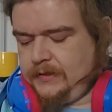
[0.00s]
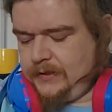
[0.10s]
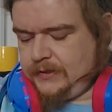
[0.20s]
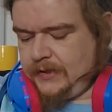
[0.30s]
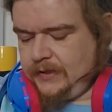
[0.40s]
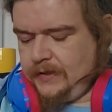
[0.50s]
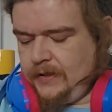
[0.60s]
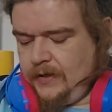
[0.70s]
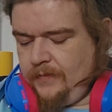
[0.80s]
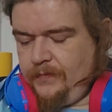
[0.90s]
So
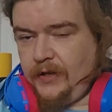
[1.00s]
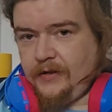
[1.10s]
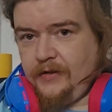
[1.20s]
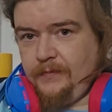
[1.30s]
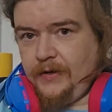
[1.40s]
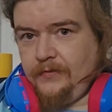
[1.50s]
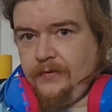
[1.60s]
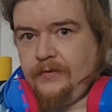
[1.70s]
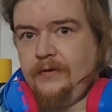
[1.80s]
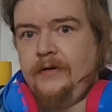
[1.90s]
pluck them both,
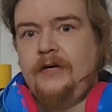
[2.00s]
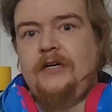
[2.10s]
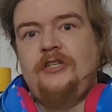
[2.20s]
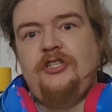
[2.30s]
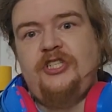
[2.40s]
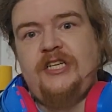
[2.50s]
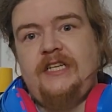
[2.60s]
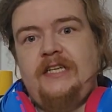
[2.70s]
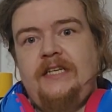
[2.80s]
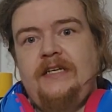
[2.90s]
G,
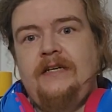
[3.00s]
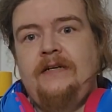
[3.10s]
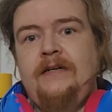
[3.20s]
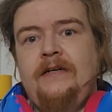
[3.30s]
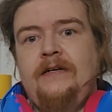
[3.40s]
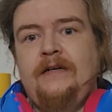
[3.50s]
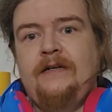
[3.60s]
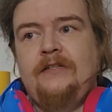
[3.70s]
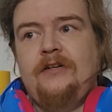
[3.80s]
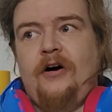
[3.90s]

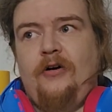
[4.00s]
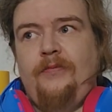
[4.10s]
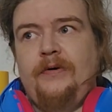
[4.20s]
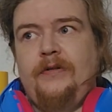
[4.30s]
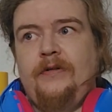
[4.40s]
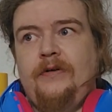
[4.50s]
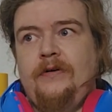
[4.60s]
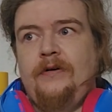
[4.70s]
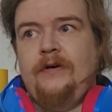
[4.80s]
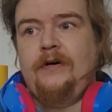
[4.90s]
open,
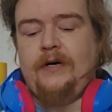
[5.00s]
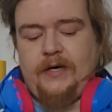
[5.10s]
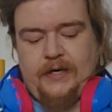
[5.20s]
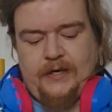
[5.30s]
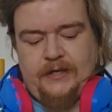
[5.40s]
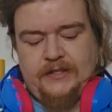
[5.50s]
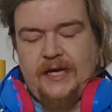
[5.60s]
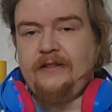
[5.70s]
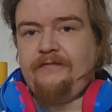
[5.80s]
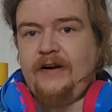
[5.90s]

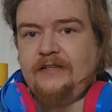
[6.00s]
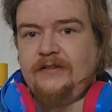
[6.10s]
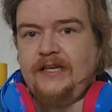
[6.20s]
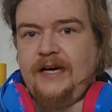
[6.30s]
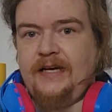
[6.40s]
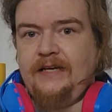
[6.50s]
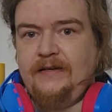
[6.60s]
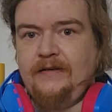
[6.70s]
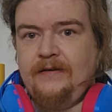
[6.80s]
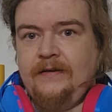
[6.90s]
10th fret on the A,
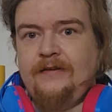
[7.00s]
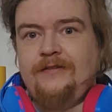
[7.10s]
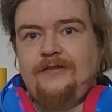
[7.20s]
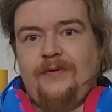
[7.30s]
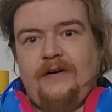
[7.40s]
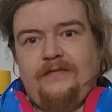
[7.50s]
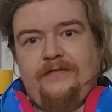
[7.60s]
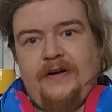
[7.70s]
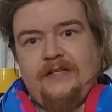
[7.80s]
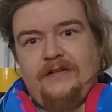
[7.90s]
12th
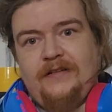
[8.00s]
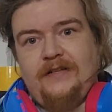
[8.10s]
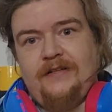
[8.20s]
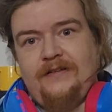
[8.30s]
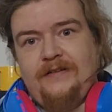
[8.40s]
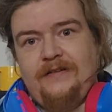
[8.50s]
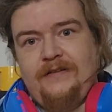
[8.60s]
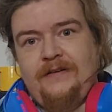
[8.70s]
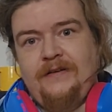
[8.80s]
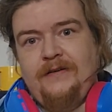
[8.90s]
fret on the
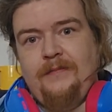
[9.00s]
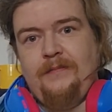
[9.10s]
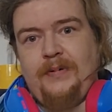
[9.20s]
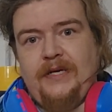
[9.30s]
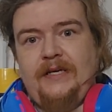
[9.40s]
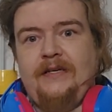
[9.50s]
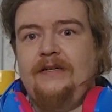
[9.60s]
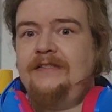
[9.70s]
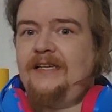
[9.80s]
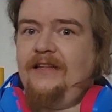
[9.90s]
B,
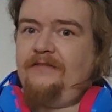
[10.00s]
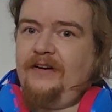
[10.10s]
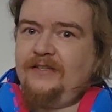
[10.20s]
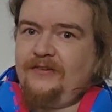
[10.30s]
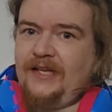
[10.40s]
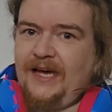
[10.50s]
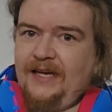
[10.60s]
10th fret on the A.